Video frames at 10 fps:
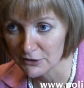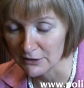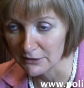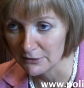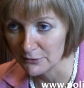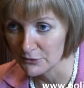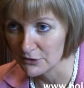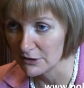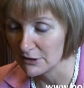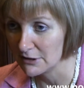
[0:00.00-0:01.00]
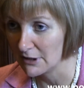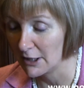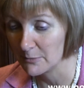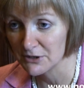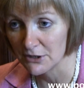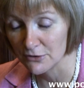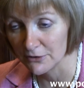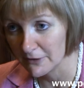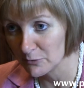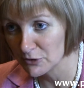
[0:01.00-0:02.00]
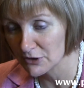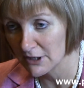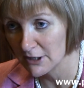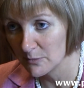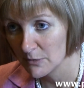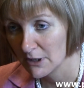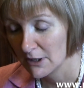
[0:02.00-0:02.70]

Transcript: it includes the High Potential Development Scheme,